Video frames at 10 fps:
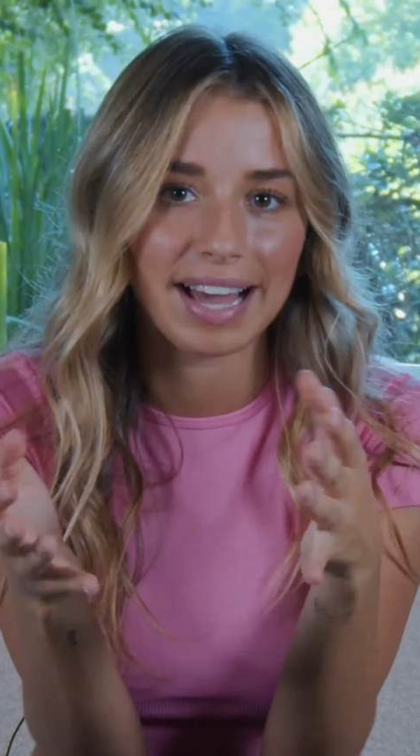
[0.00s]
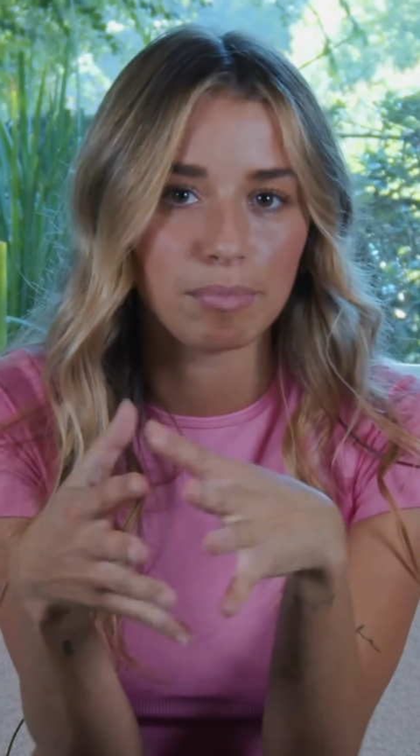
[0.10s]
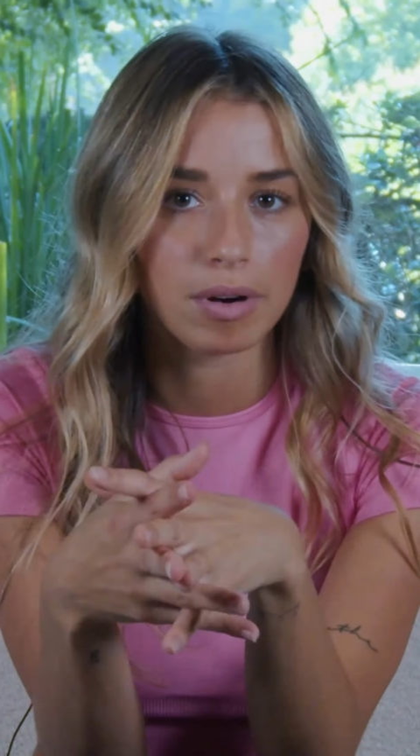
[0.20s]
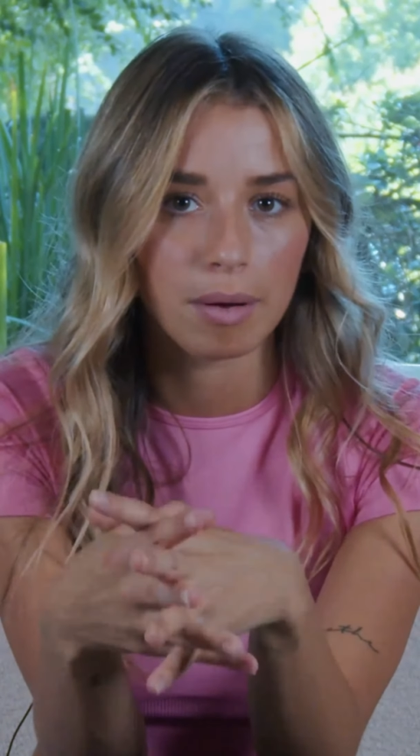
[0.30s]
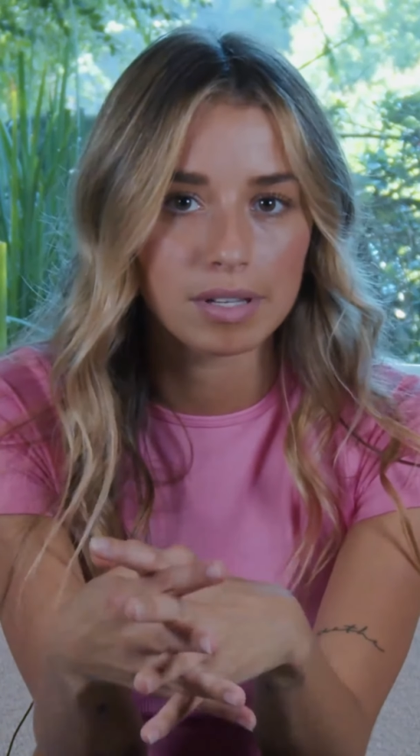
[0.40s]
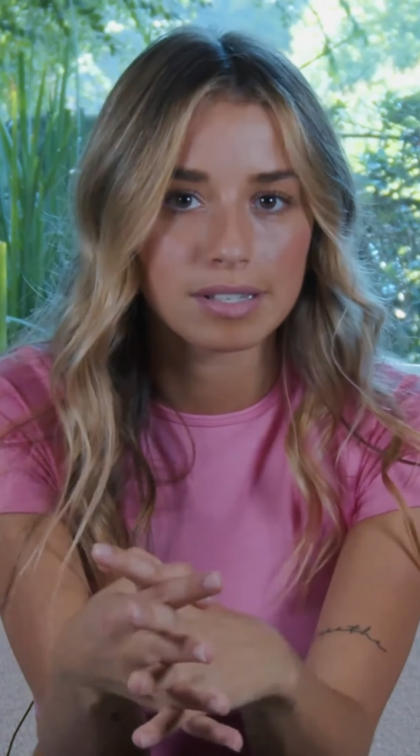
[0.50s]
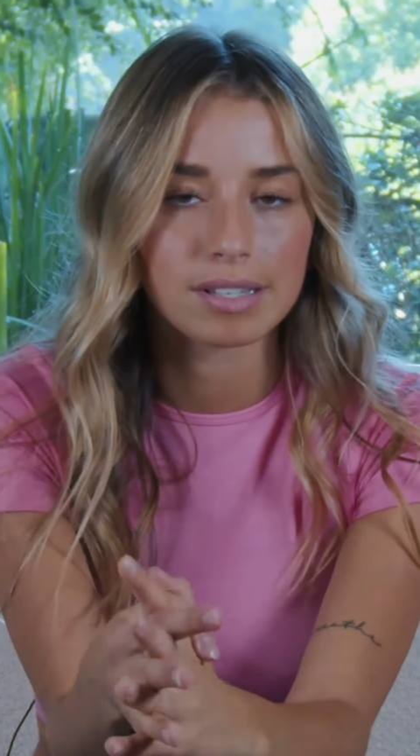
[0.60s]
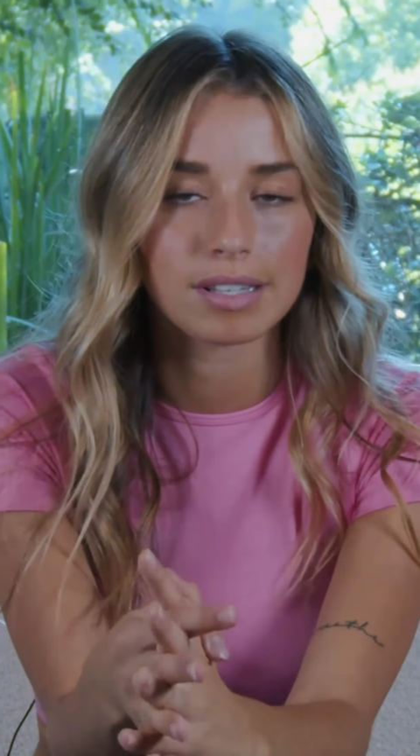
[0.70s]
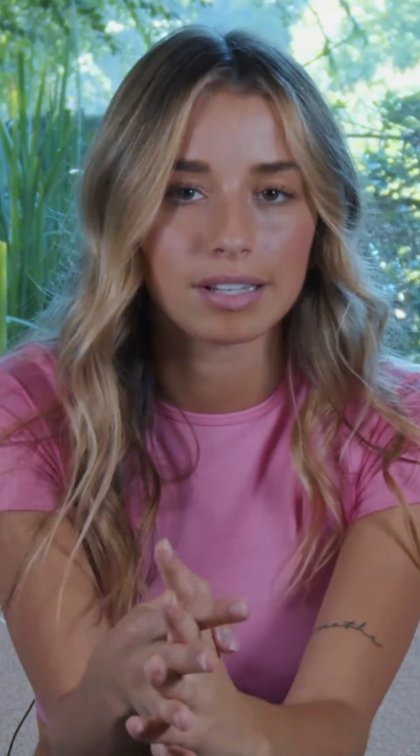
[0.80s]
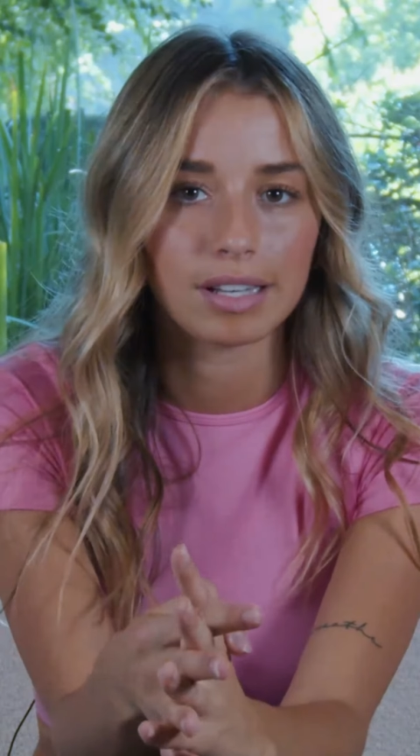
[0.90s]

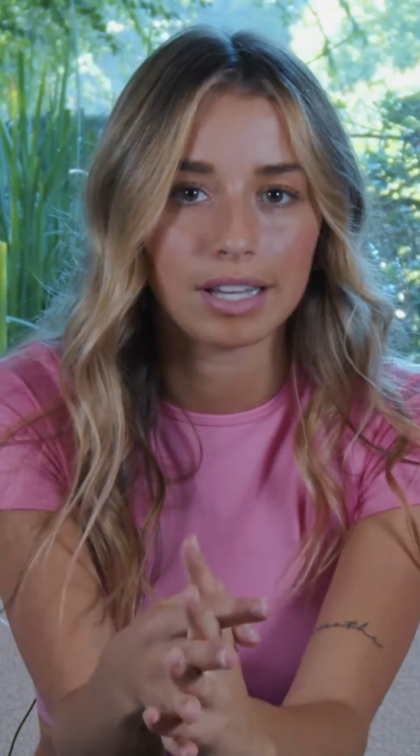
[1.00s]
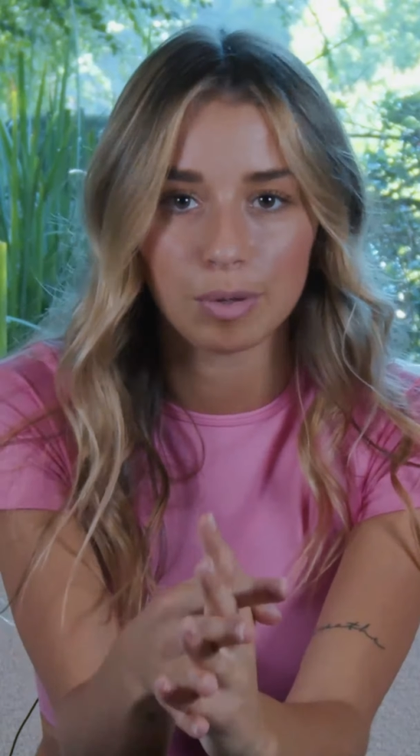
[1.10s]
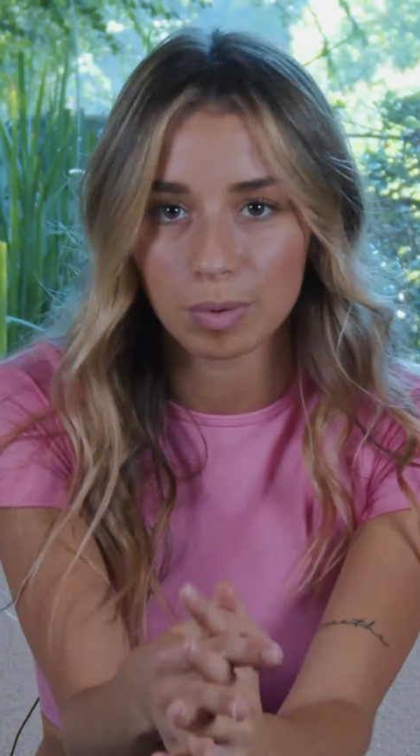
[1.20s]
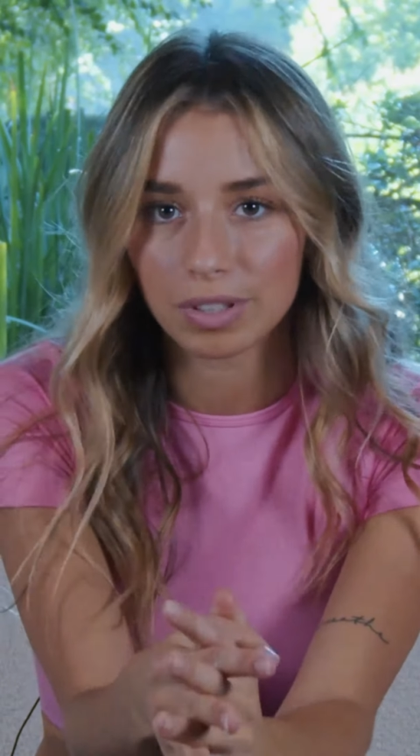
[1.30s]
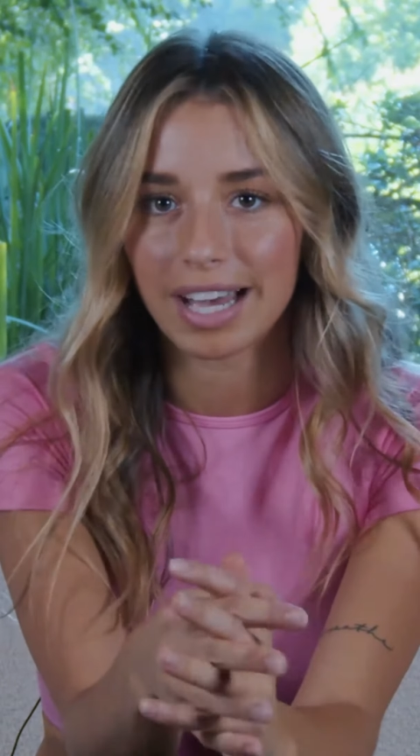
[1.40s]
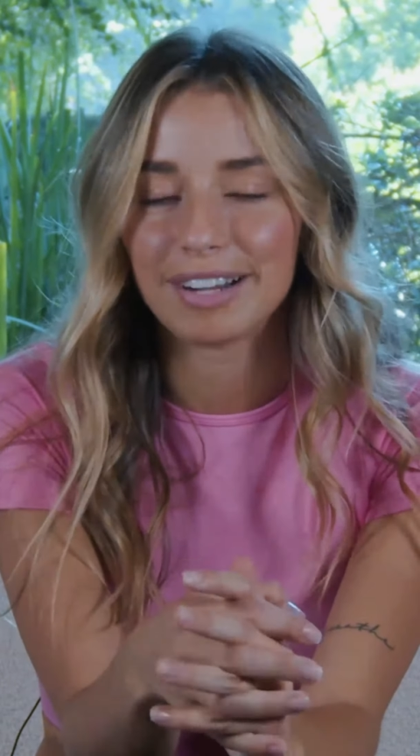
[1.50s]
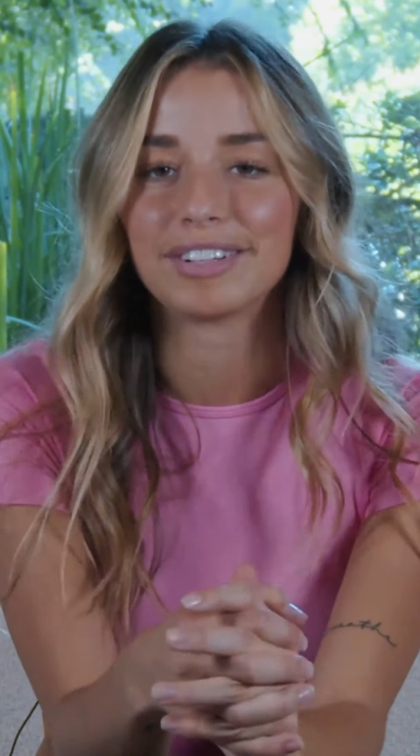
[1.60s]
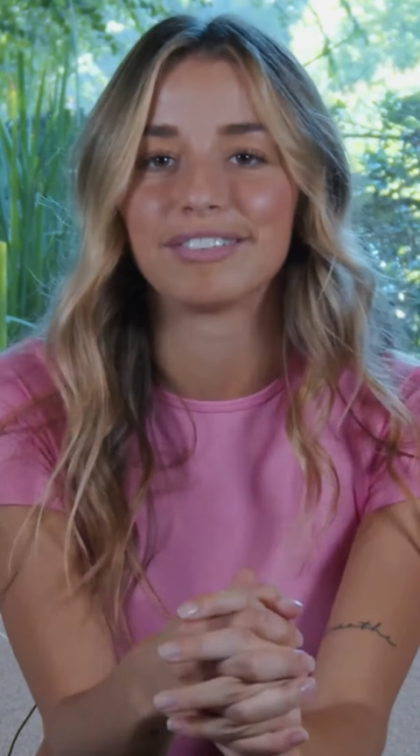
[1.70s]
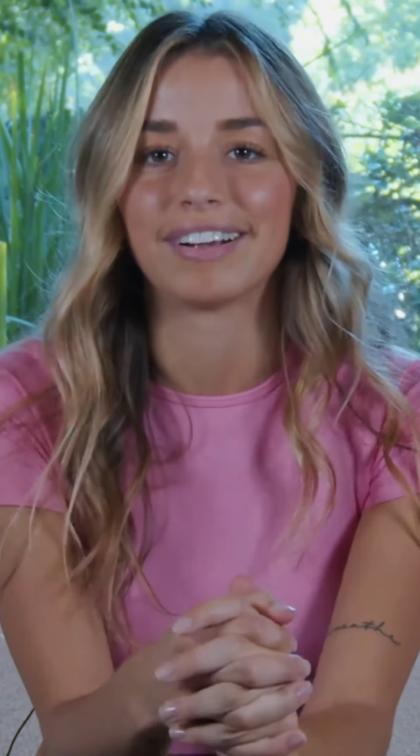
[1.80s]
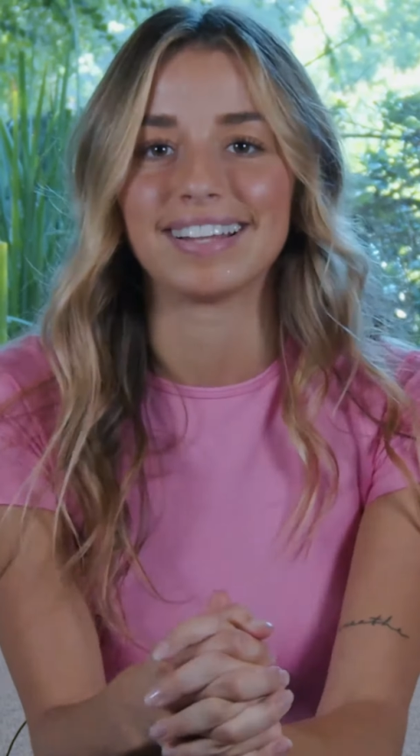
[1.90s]
promise that you will not
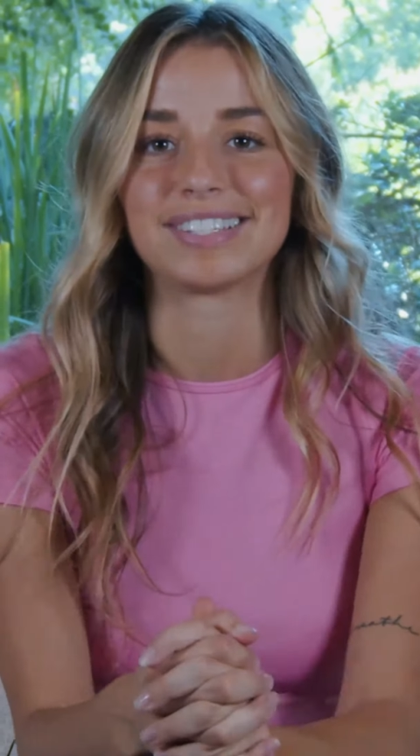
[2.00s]
regret